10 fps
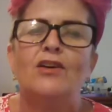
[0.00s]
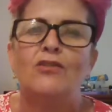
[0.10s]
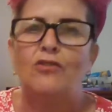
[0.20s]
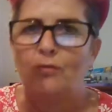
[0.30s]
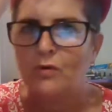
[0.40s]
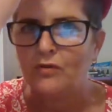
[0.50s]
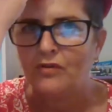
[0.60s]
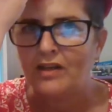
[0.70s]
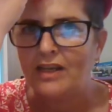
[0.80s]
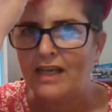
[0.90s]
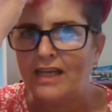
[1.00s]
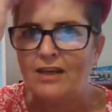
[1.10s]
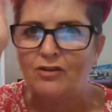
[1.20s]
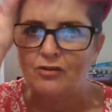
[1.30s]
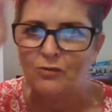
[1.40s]
to what's in
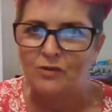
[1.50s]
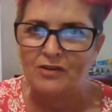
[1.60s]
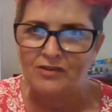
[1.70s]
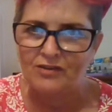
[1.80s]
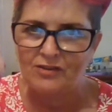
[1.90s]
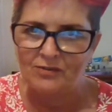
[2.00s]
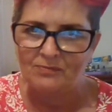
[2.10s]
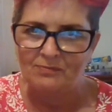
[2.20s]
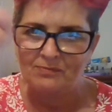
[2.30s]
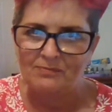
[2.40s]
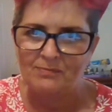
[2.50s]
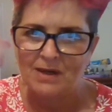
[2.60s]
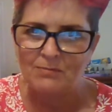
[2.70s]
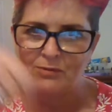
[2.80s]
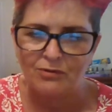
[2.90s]
here to this
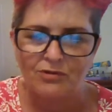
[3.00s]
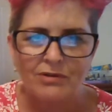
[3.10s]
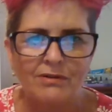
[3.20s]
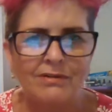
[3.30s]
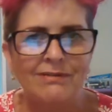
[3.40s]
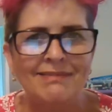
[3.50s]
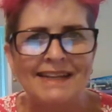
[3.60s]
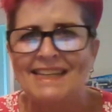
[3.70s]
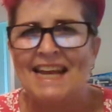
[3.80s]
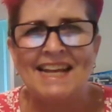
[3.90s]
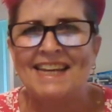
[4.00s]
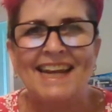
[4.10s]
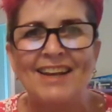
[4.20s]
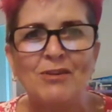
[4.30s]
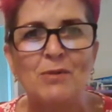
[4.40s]
paintbrush. I
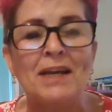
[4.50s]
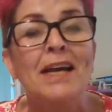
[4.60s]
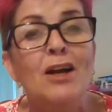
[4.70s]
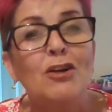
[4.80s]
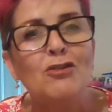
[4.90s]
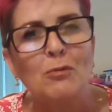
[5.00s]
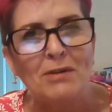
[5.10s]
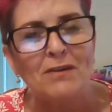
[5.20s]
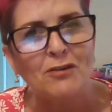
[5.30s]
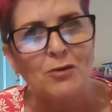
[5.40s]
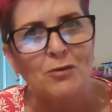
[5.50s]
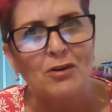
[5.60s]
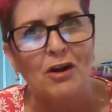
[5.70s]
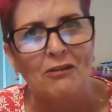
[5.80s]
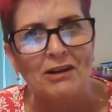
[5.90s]
can't do it. So a bit of
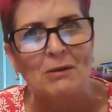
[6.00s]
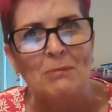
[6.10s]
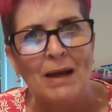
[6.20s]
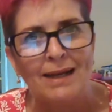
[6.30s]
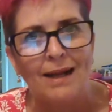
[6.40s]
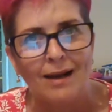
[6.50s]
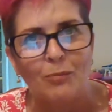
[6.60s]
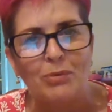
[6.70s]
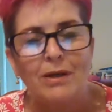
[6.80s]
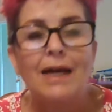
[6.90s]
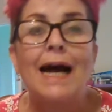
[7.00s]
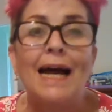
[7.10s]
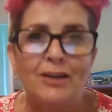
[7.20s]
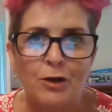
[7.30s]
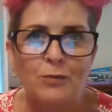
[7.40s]
tutorial might help.
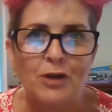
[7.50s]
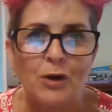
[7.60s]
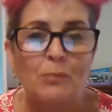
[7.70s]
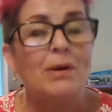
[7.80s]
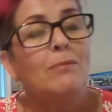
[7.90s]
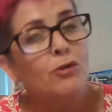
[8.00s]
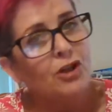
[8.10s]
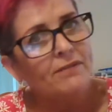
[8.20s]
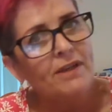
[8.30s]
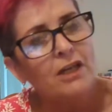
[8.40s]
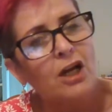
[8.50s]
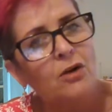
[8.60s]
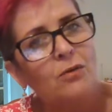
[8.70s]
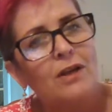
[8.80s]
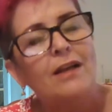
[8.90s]
I don't know, but I'm going to give it a
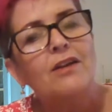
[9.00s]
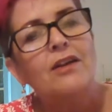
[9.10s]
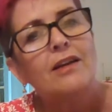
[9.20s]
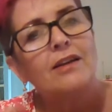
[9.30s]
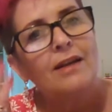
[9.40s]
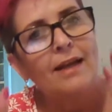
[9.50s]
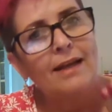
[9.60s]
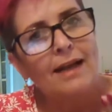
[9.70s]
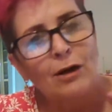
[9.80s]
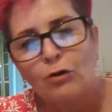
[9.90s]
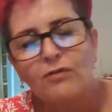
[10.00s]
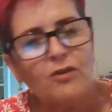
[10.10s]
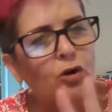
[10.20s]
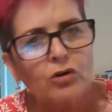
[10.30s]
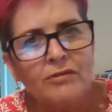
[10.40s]
go. I love
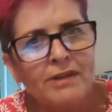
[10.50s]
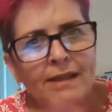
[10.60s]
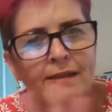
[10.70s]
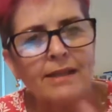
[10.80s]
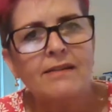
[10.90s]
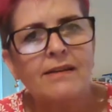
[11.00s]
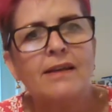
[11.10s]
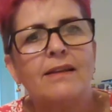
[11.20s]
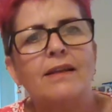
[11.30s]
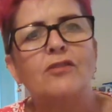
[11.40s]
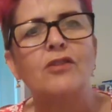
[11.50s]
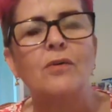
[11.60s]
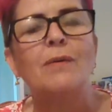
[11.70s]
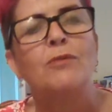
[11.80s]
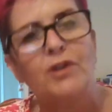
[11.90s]
colouring and things like that,
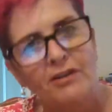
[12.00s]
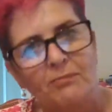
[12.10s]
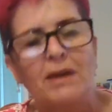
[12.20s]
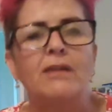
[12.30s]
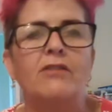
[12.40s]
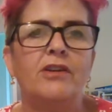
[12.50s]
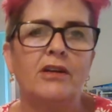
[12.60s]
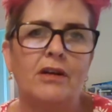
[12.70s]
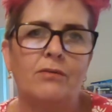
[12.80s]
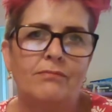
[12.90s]
so I'm going to give painting a go.